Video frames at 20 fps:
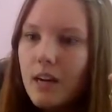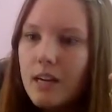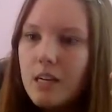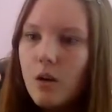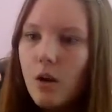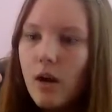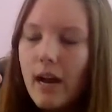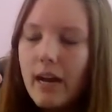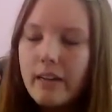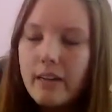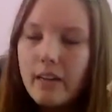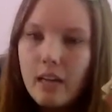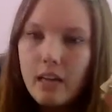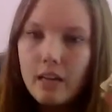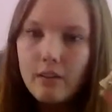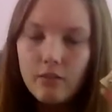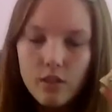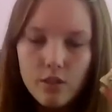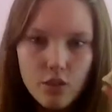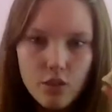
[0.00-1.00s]
I know I
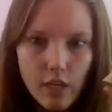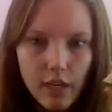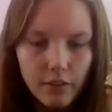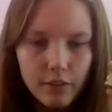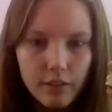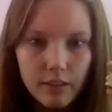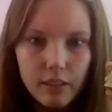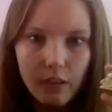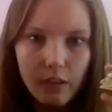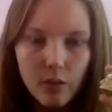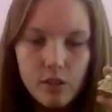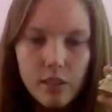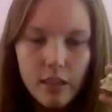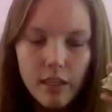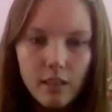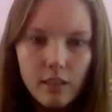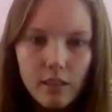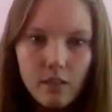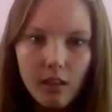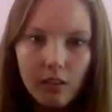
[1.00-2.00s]
gave this child 10 out of
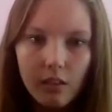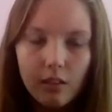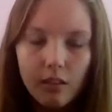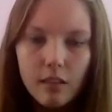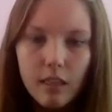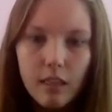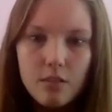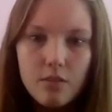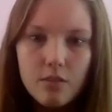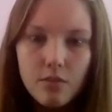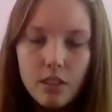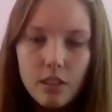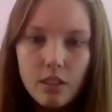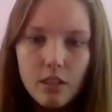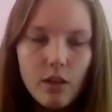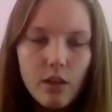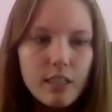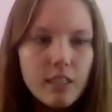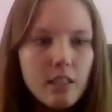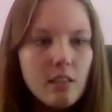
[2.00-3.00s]
10 on the last
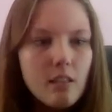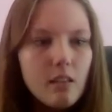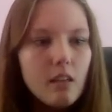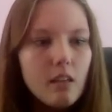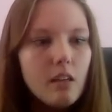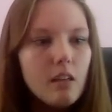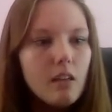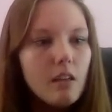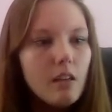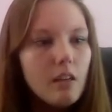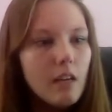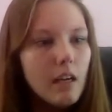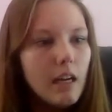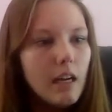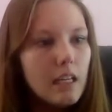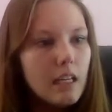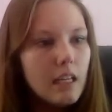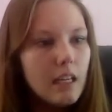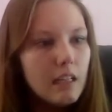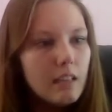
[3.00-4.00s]
video I did.
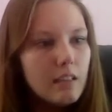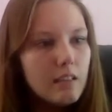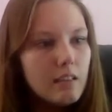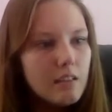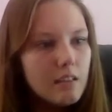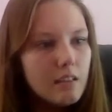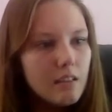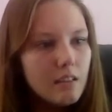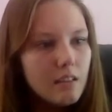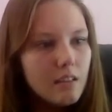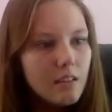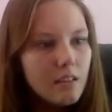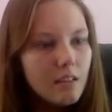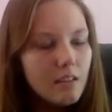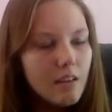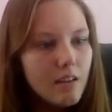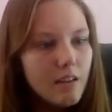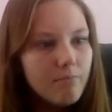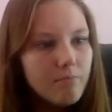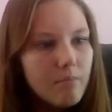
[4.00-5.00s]
And
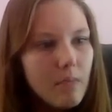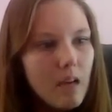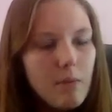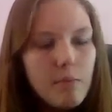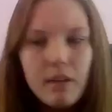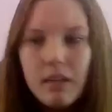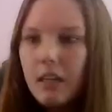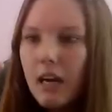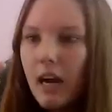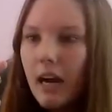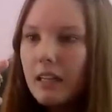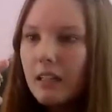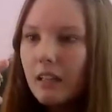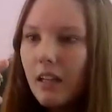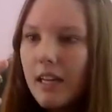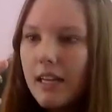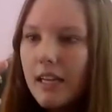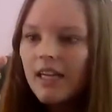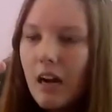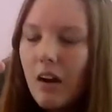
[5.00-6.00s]
I mean, I
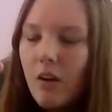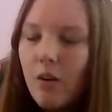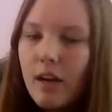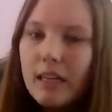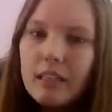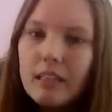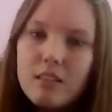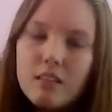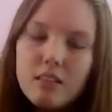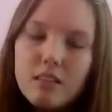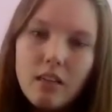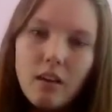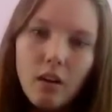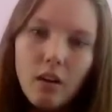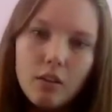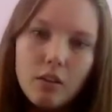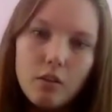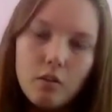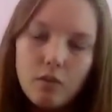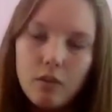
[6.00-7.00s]
like how I can see
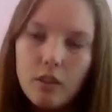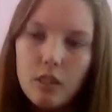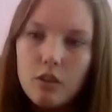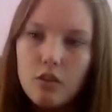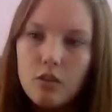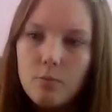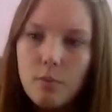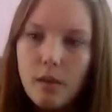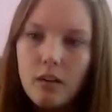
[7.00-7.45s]
all his features